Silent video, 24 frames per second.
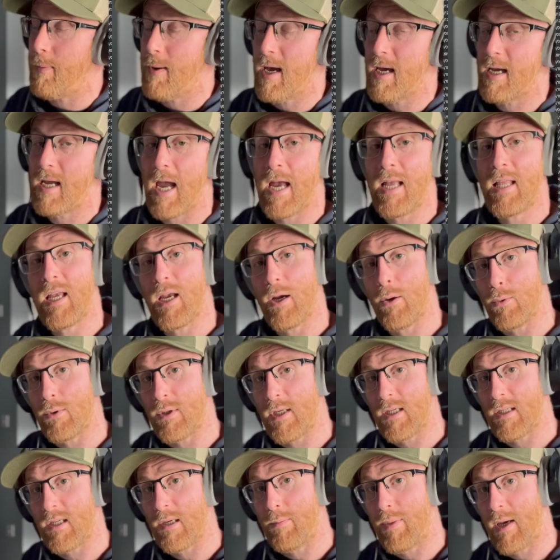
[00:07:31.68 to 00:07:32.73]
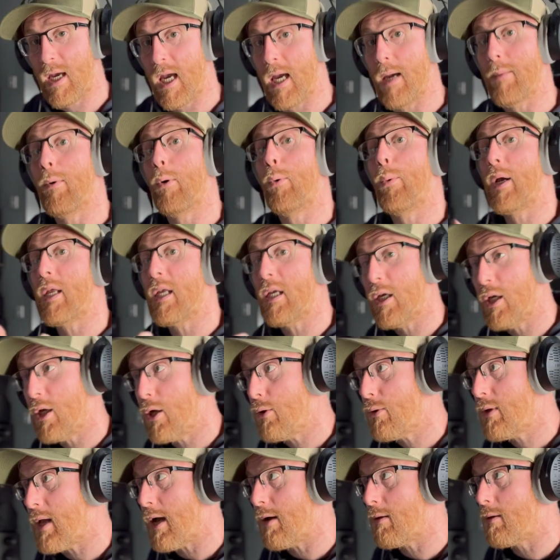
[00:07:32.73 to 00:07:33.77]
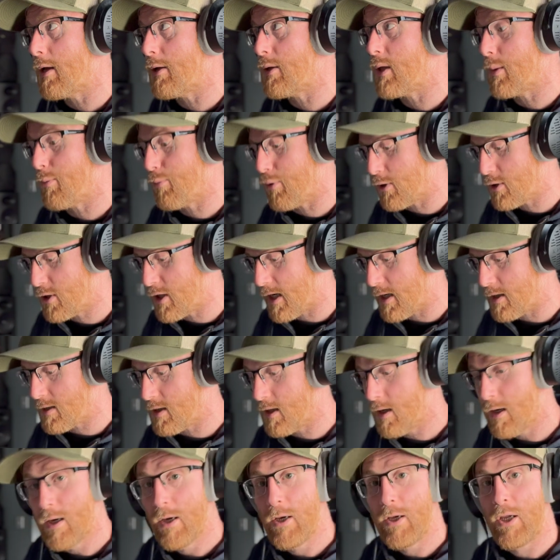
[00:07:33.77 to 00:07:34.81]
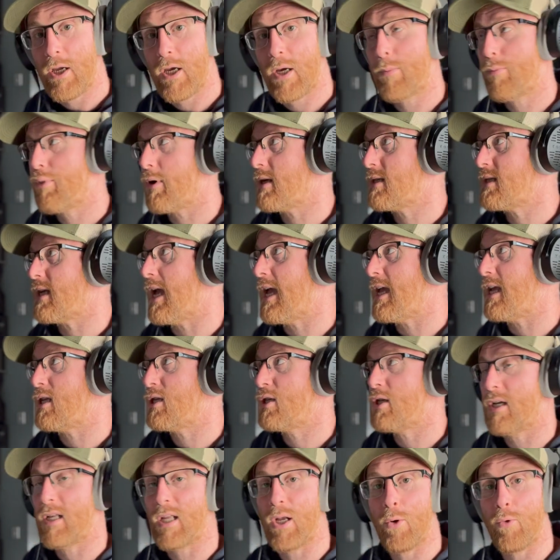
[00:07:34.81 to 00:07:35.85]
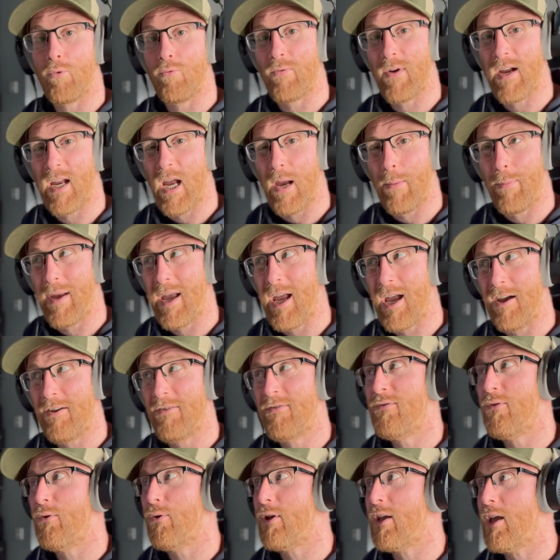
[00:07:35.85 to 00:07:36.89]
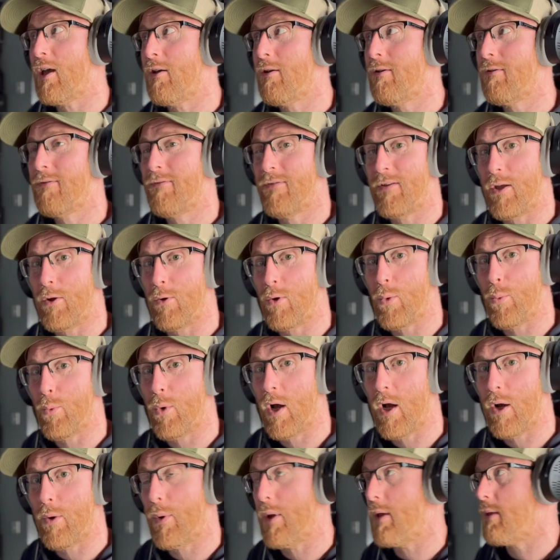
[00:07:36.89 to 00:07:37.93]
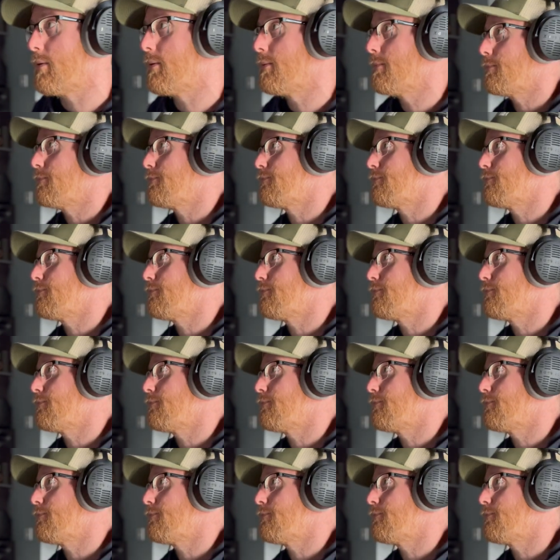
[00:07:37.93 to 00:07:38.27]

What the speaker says: it again it will disappear, but when you download the project you can press H and it will reappear for you to work with.